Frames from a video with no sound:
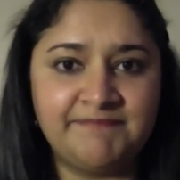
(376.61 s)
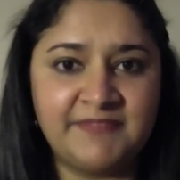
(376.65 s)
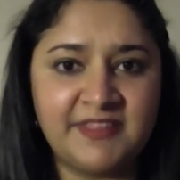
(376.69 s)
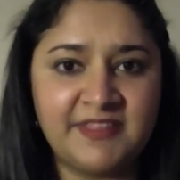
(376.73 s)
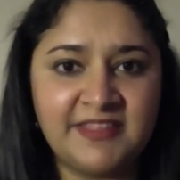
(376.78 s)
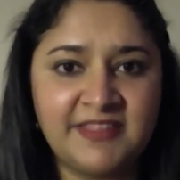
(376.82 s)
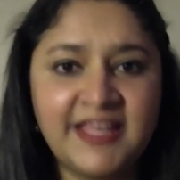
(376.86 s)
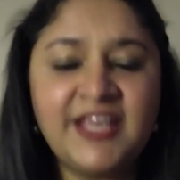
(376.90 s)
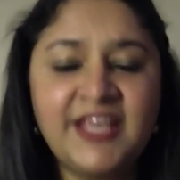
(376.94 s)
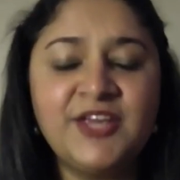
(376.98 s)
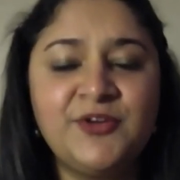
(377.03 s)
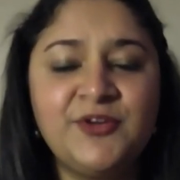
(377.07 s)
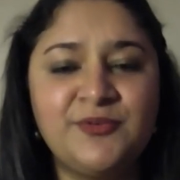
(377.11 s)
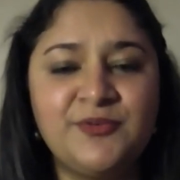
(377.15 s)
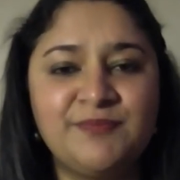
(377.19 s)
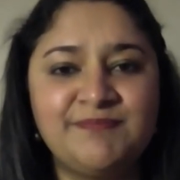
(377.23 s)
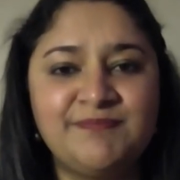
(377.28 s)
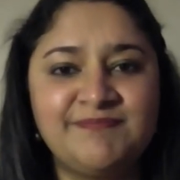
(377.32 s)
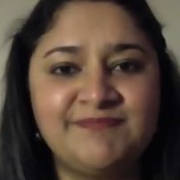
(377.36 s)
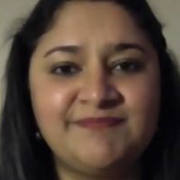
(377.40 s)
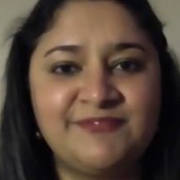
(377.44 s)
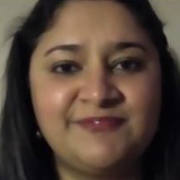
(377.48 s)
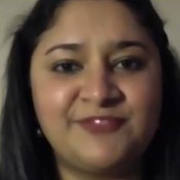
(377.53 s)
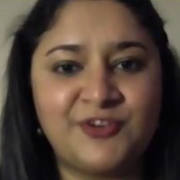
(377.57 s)
Thank you
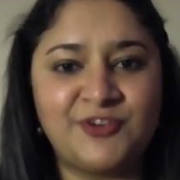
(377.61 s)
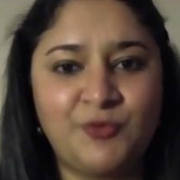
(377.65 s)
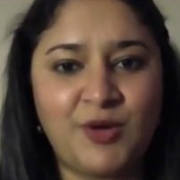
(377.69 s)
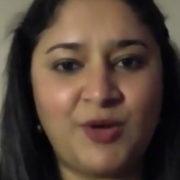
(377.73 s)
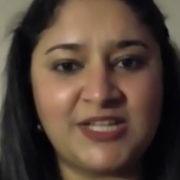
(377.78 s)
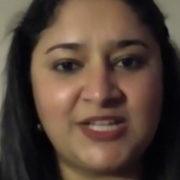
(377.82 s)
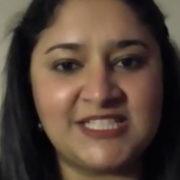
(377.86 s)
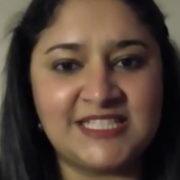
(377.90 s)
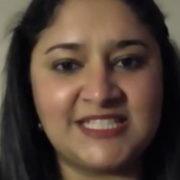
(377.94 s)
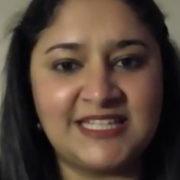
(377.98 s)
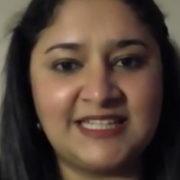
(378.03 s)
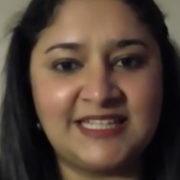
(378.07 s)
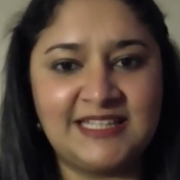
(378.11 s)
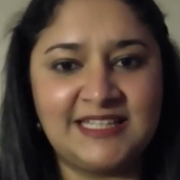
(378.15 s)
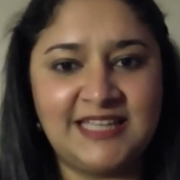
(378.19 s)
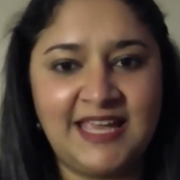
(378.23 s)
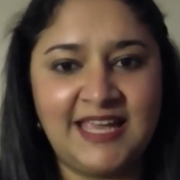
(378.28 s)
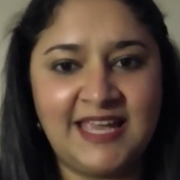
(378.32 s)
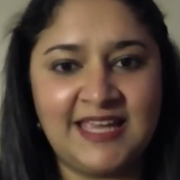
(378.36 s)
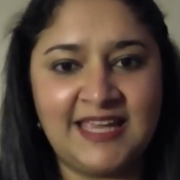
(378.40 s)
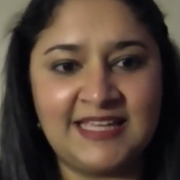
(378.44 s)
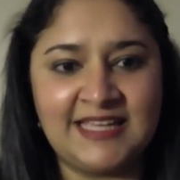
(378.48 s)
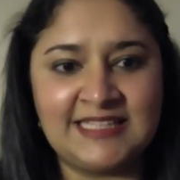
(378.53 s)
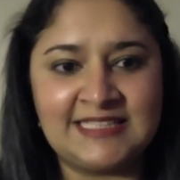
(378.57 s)
for watching,
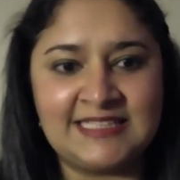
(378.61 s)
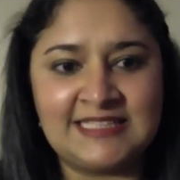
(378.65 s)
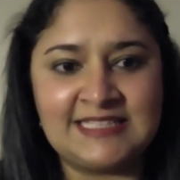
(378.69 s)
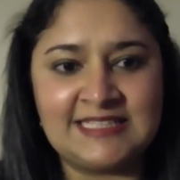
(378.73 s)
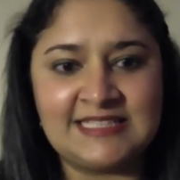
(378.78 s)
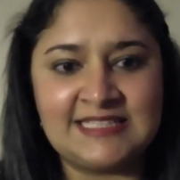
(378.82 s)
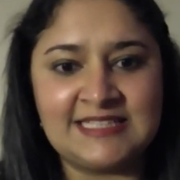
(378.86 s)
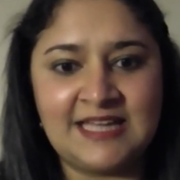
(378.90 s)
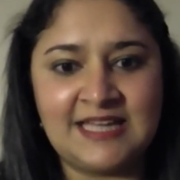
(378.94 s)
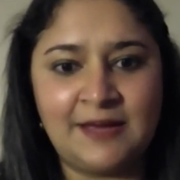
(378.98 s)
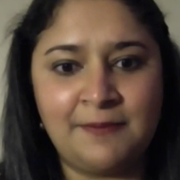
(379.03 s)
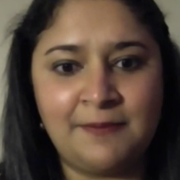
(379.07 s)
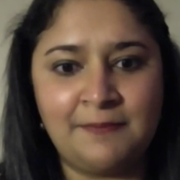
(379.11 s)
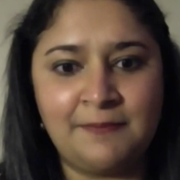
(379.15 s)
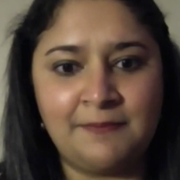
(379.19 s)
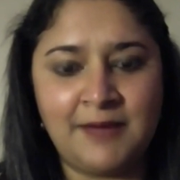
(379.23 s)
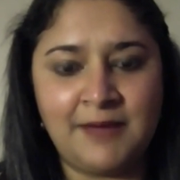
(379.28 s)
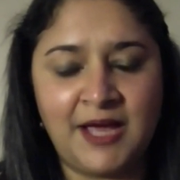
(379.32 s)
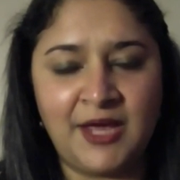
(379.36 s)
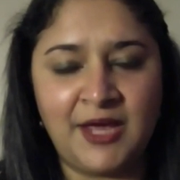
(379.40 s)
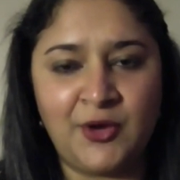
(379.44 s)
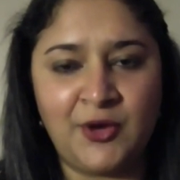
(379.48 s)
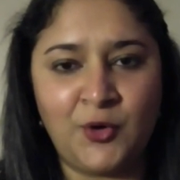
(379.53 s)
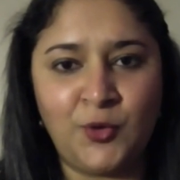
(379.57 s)
and um,
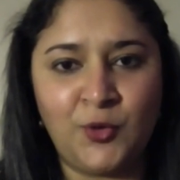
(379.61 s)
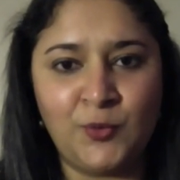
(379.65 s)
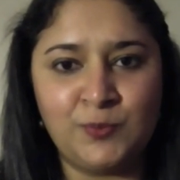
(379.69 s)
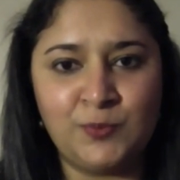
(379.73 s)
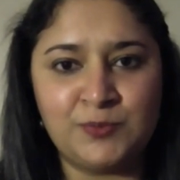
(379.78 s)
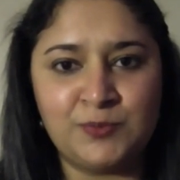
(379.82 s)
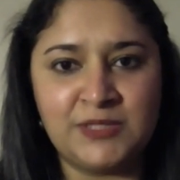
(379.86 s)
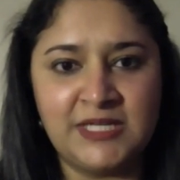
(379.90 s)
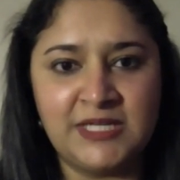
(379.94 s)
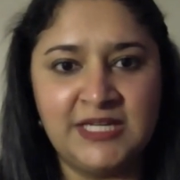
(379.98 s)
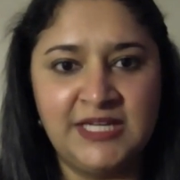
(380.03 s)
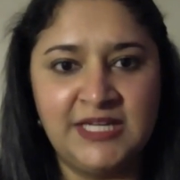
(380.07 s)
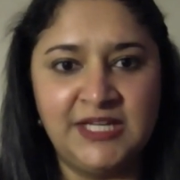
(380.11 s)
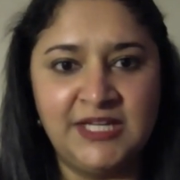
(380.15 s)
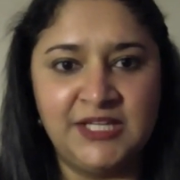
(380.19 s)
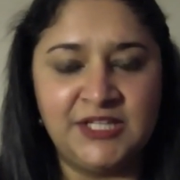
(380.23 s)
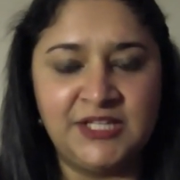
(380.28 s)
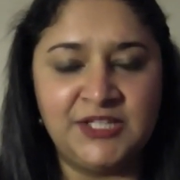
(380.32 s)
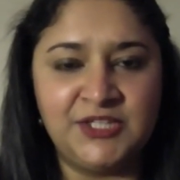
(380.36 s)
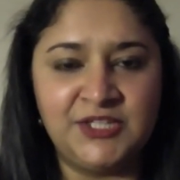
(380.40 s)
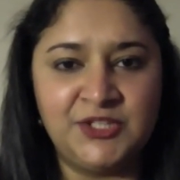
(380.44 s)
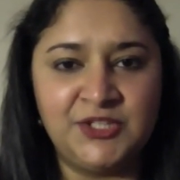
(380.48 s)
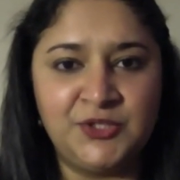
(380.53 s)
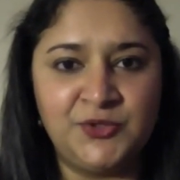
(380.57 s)
I hope
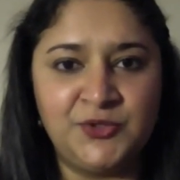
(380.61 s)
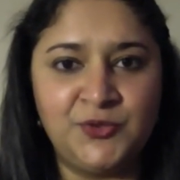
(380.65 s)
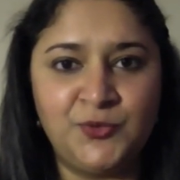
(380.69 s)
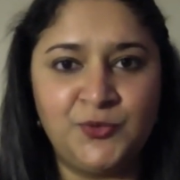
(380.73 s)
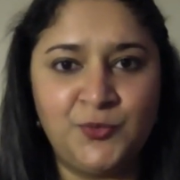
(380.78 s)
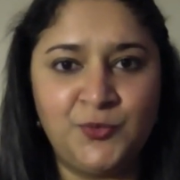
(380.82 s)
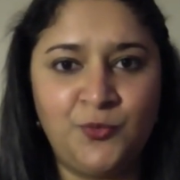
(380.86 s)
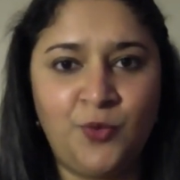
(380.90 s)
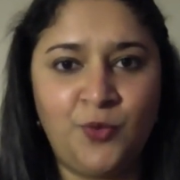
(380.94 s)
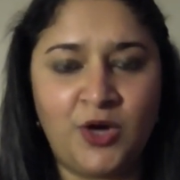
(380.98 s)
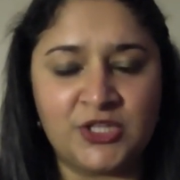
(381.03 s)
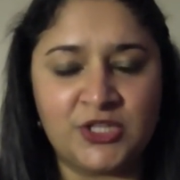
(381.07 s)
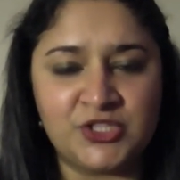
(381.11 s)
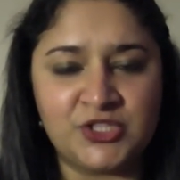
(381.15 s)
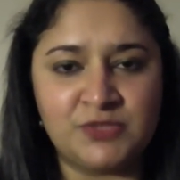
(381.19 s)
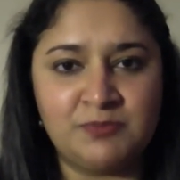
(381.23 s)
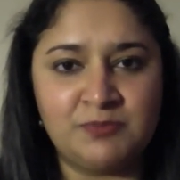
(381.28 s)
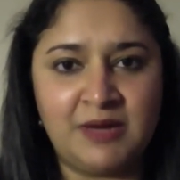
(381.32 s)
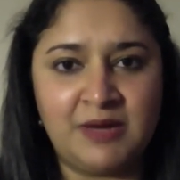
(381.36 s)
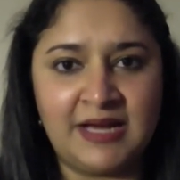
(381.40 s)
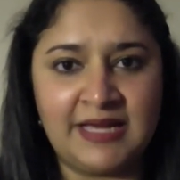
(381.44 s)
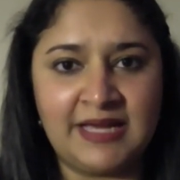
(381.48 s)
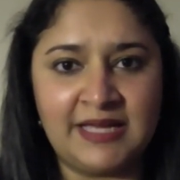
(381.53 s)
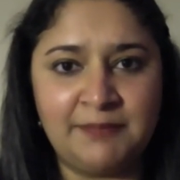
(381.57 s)
you watch
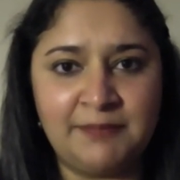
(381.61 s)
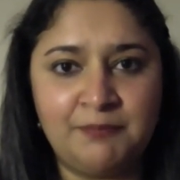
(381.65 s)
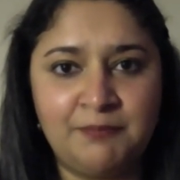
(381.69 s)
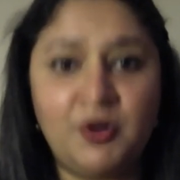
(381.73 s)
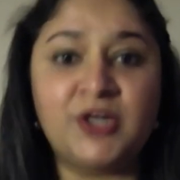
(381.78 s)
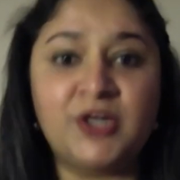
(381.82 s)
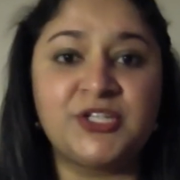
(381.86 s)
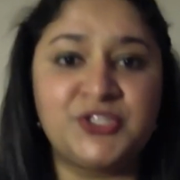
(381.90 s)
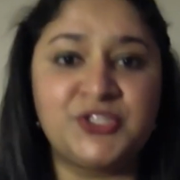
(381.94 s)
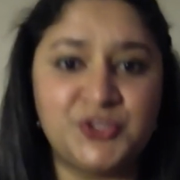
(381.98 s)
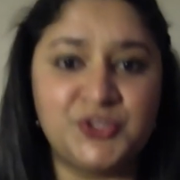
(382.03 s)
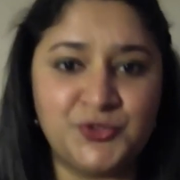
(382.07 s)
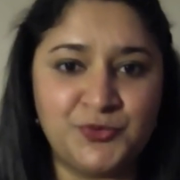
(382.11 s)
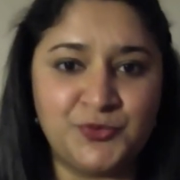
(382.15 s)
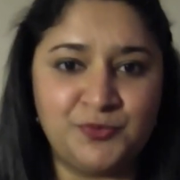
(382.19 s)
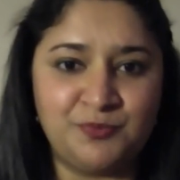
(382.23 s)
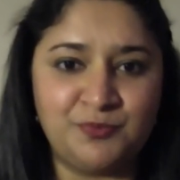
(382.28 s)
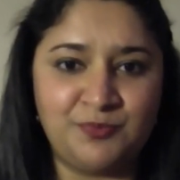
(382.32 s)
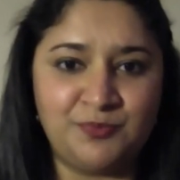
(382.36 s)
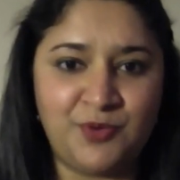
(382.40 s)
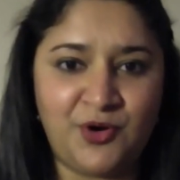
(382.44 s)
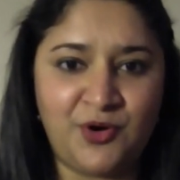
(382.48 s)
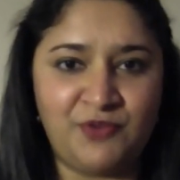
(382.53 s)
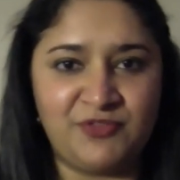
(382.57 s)
my part two
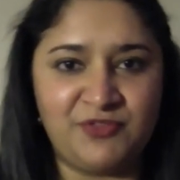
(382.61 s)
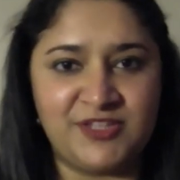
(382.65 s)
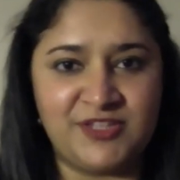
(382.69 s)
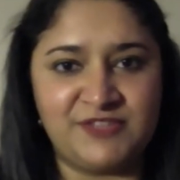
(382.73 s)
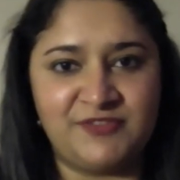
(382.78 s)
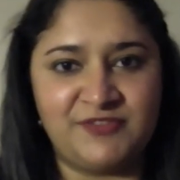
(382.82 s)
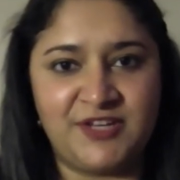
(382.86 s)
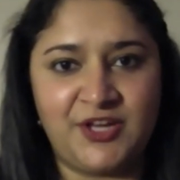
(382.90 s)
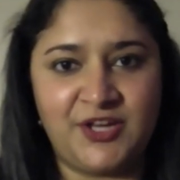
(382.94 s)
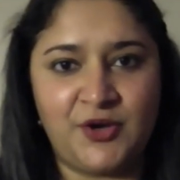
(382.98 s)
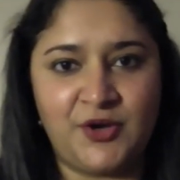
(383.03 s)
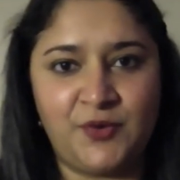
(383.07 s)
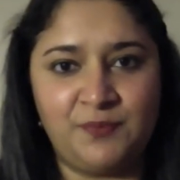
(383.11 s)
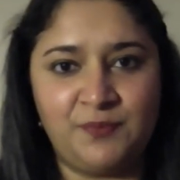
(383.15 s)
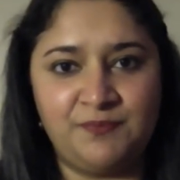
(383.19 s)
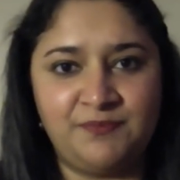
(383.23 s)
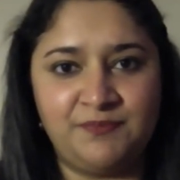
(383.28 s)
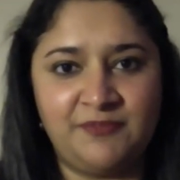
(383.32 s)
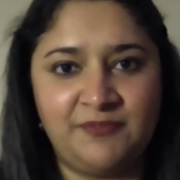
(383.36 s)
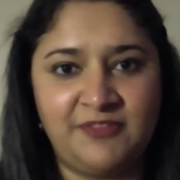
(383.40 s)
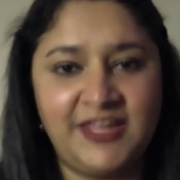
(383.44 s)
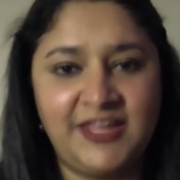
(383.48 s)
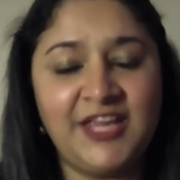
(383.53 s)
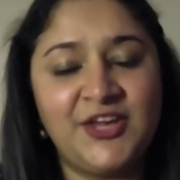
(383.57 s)
of this video.
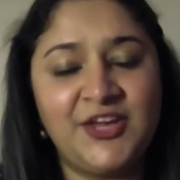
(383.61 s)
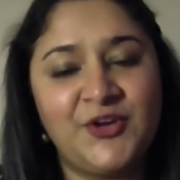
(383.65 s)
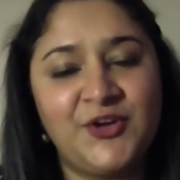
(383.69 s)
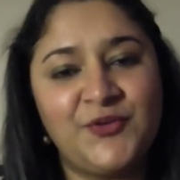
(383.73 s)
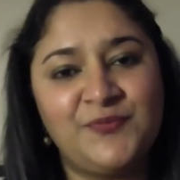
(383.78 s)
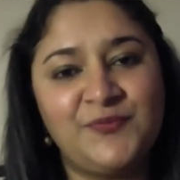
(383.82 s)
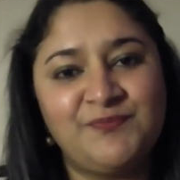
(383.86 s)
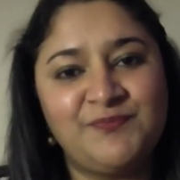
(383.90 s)
Thank you.